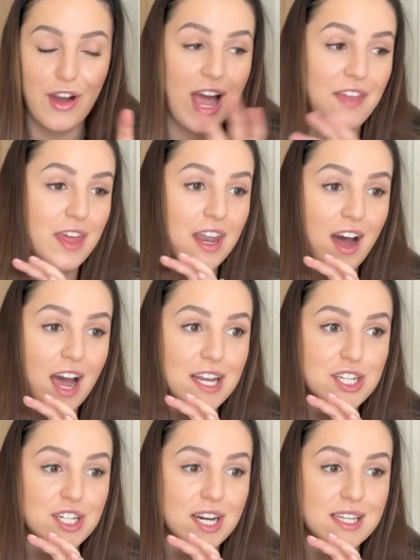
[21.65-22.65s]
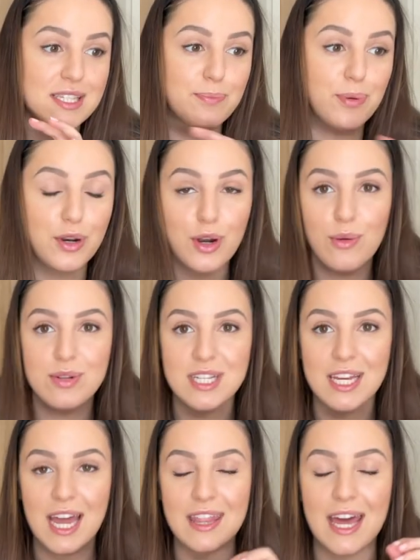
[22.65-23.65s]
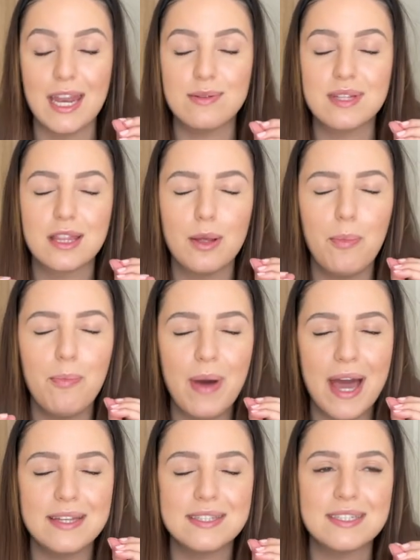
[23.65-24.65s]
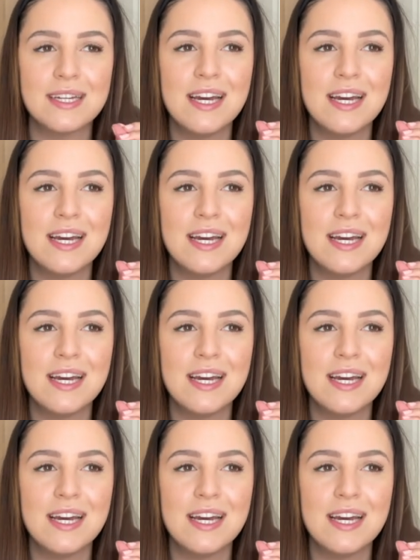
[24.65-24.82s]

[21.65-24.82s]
And then I just put it all together and it was like the best